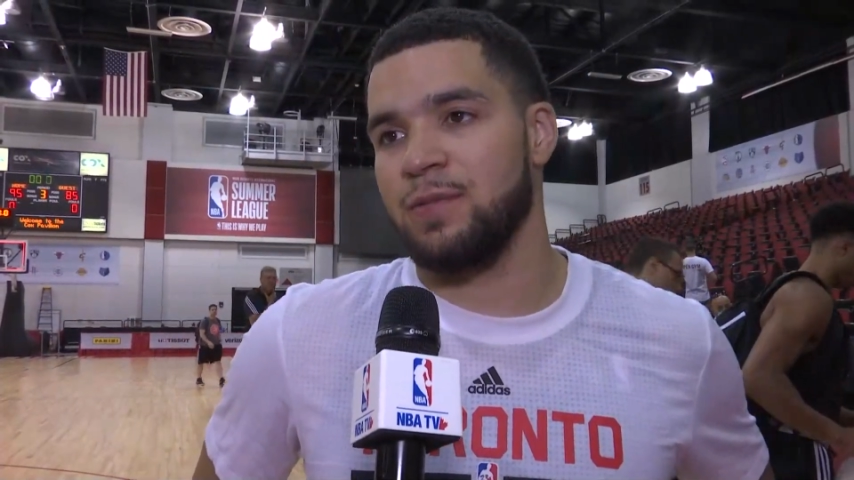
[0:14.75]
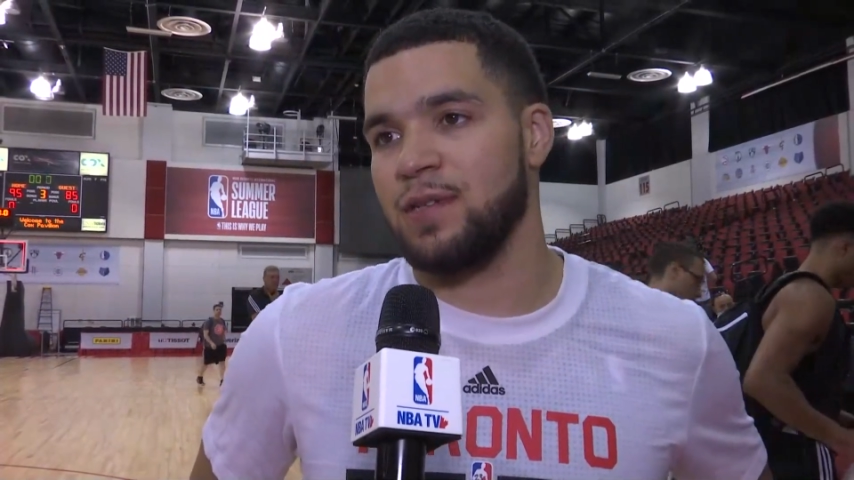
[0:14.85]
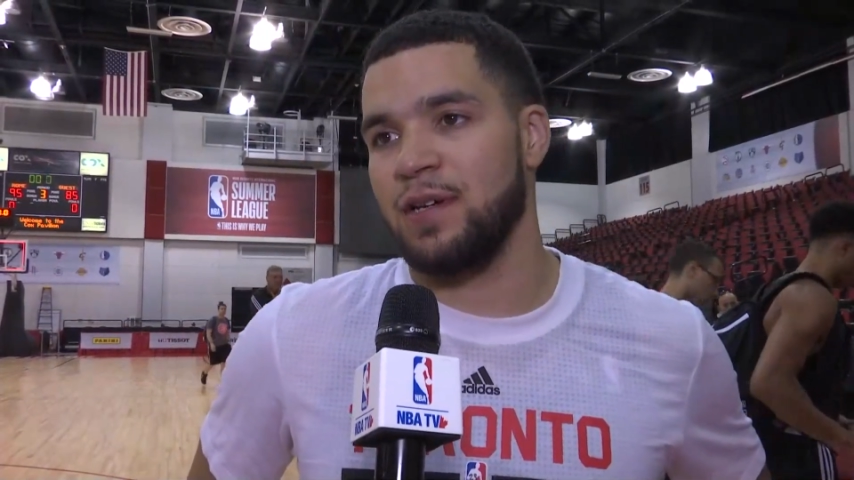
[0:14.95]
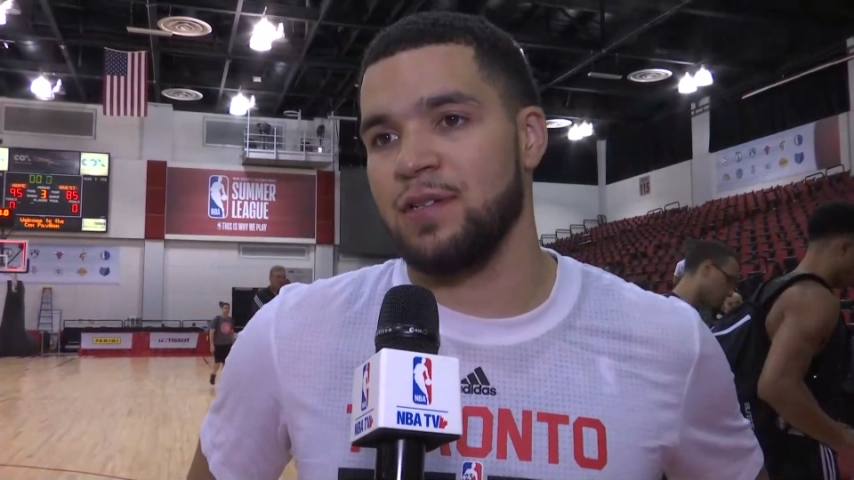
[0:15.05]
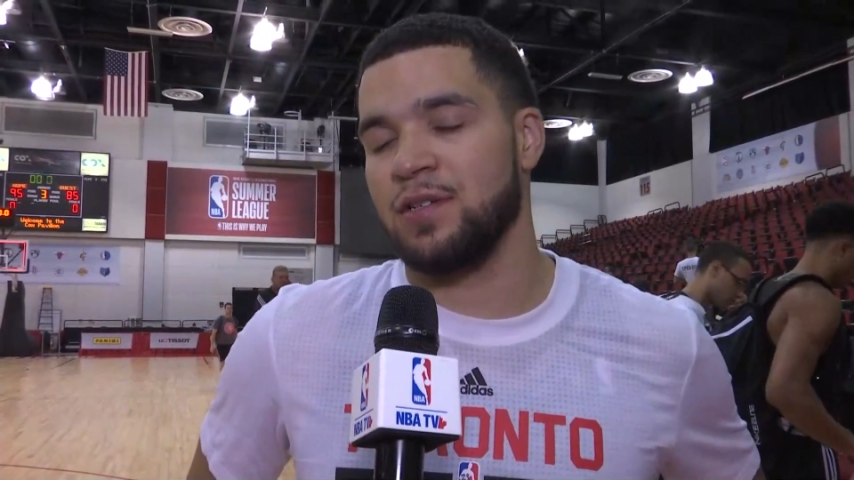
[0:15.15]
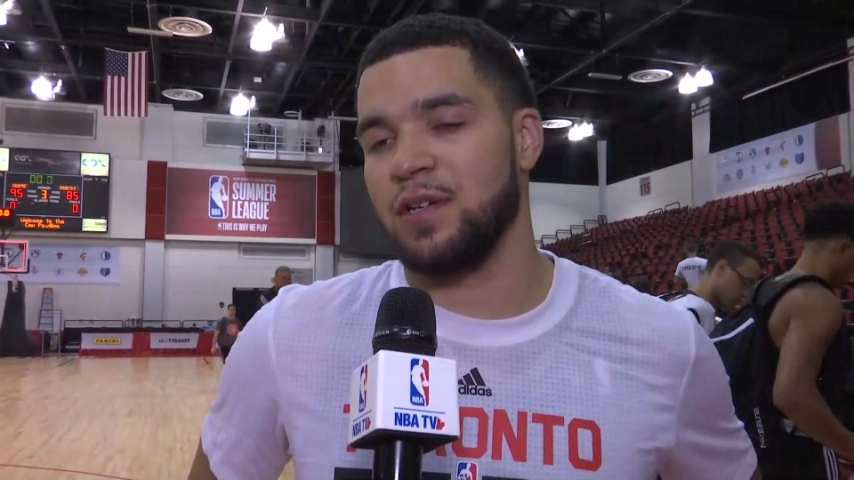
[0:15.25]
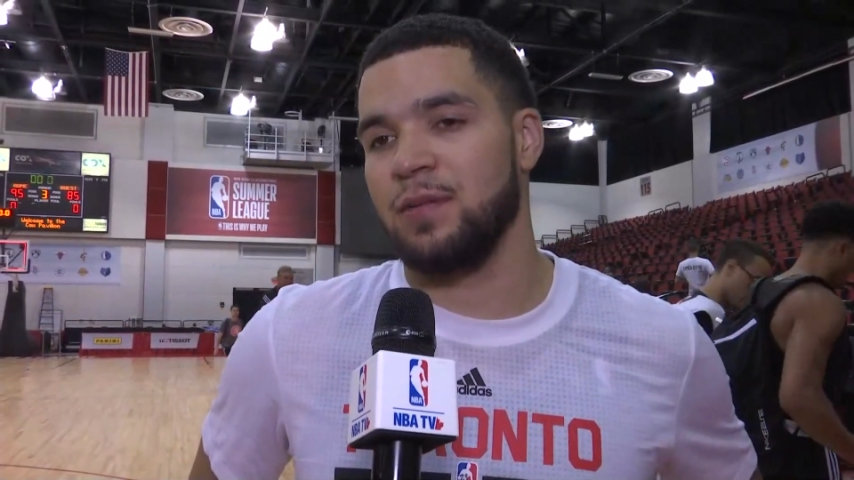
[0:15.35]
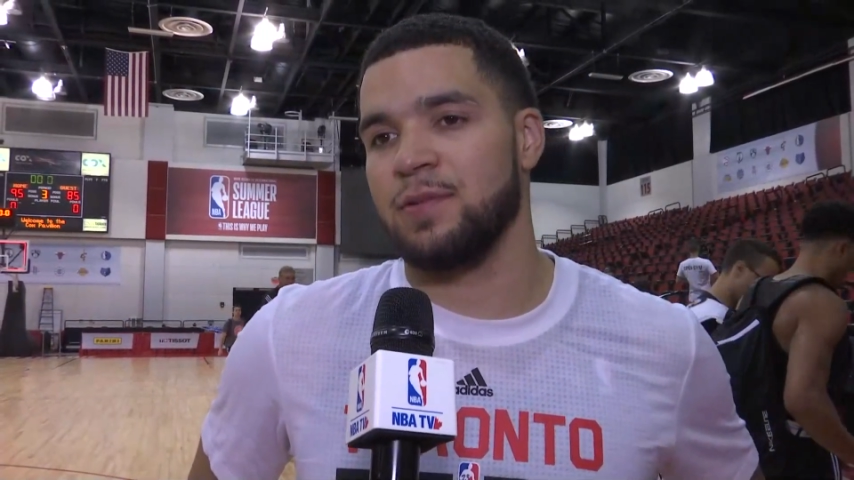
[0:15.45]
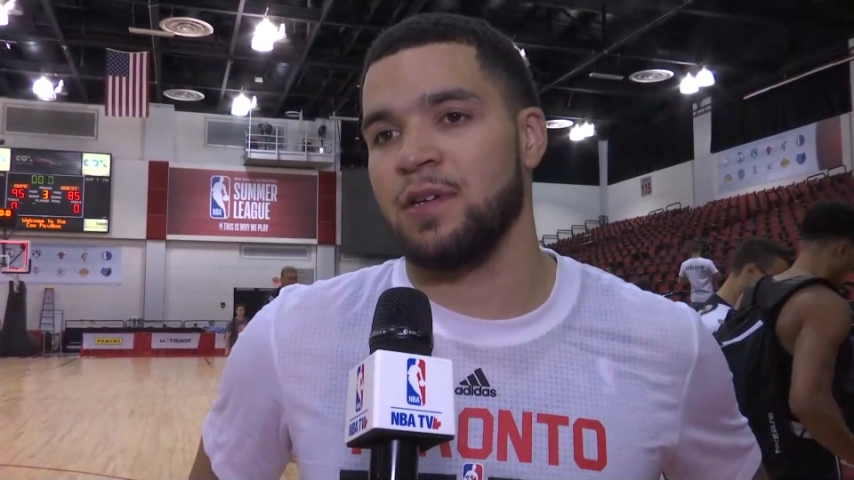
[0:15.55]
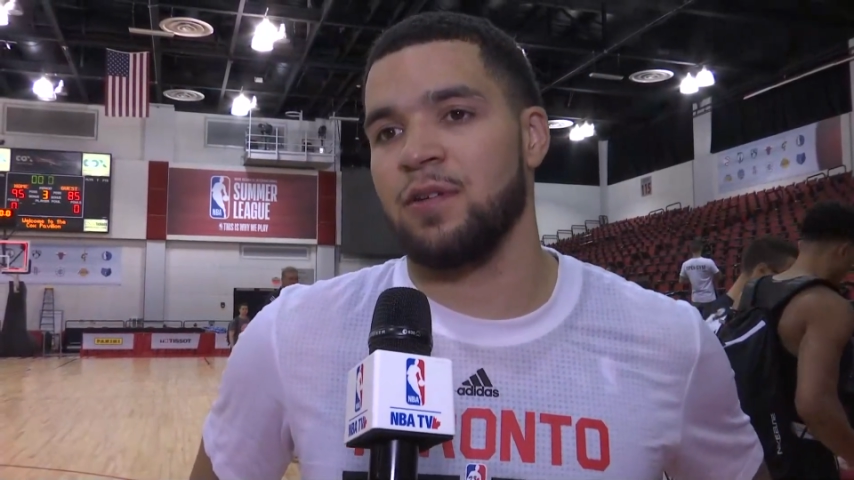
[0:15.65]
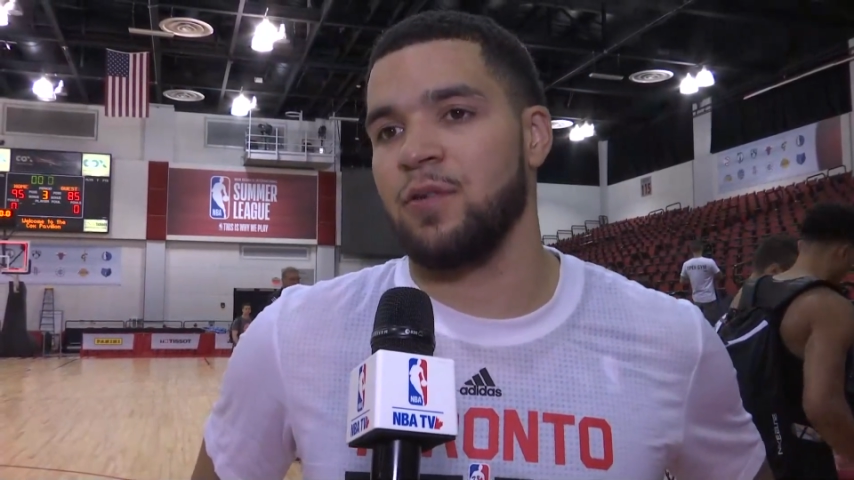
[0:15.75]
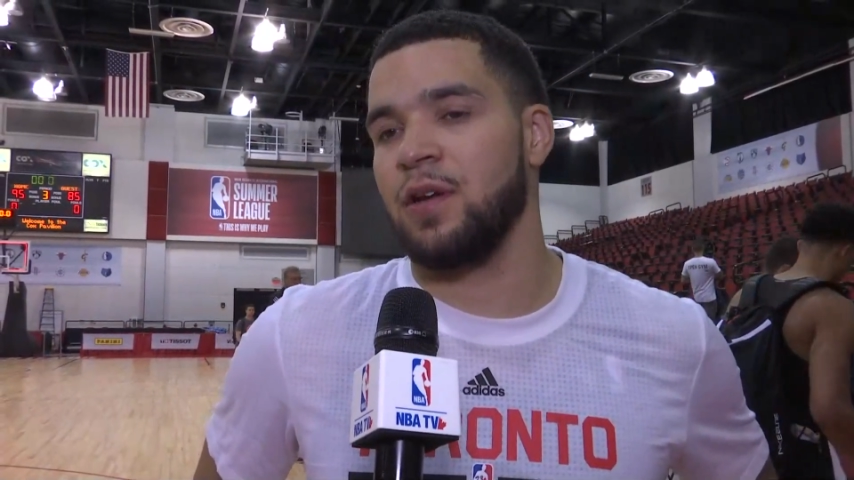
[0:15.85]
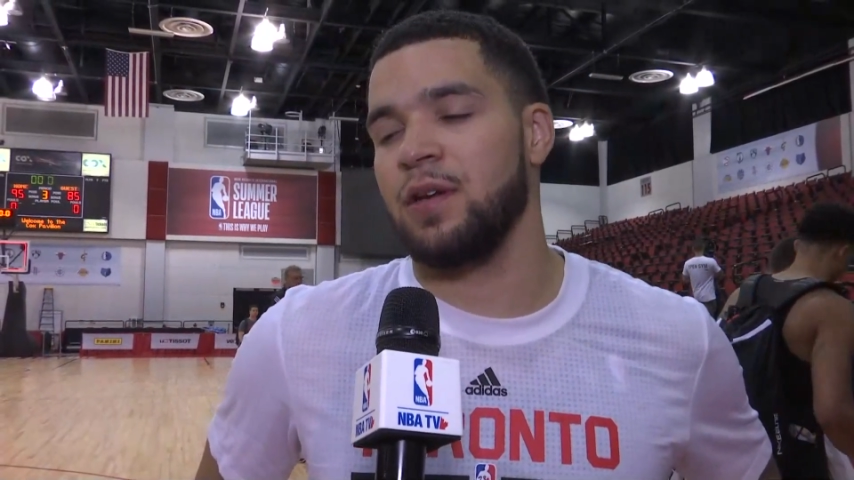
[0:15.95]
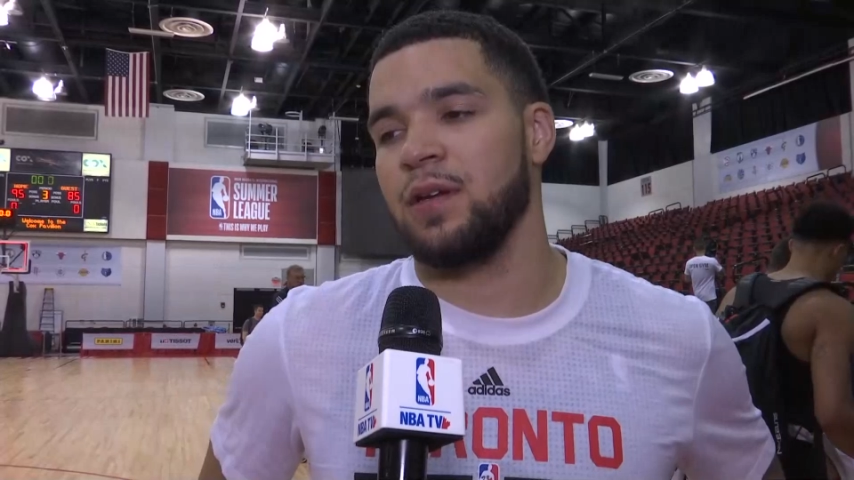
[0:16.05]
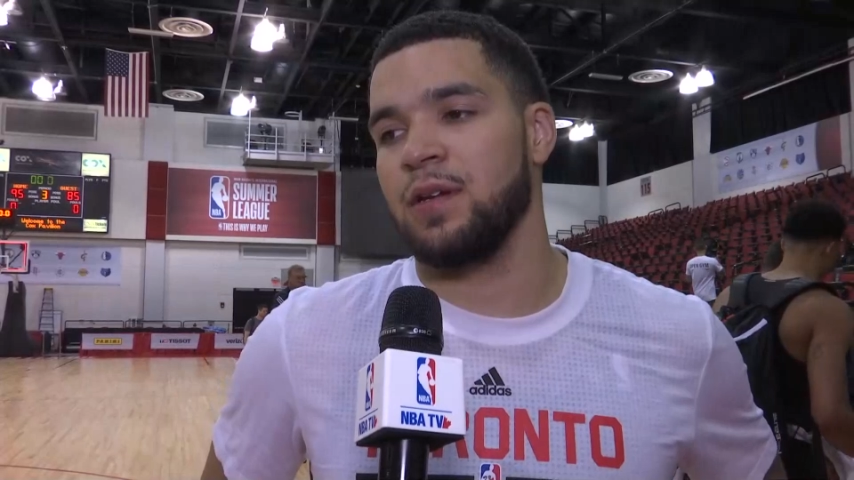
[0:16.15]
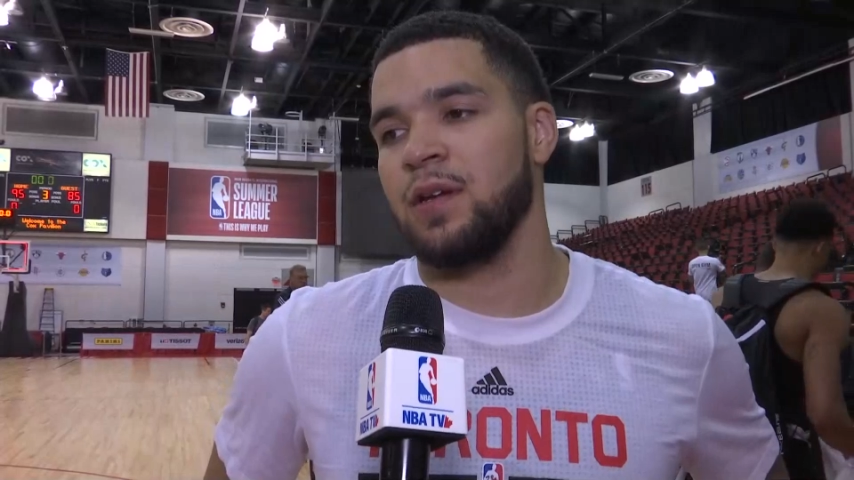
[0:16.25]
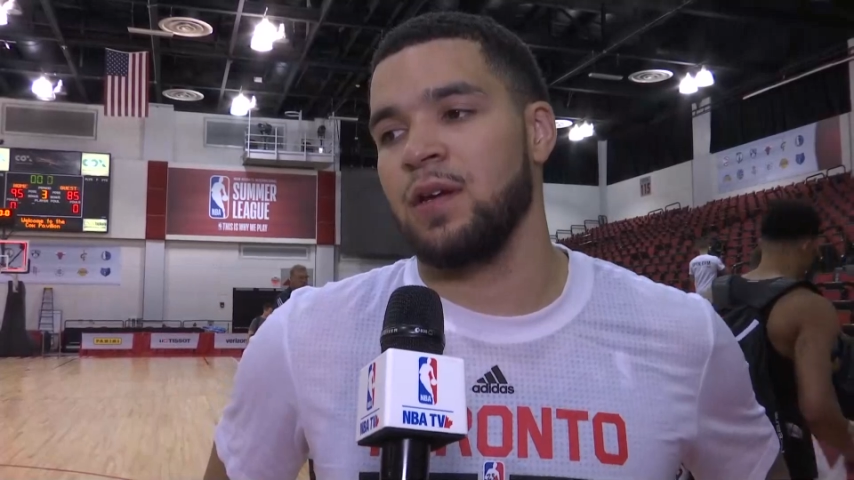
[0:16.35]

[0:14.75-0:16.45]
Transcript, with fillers: staying in shape, staying ready, and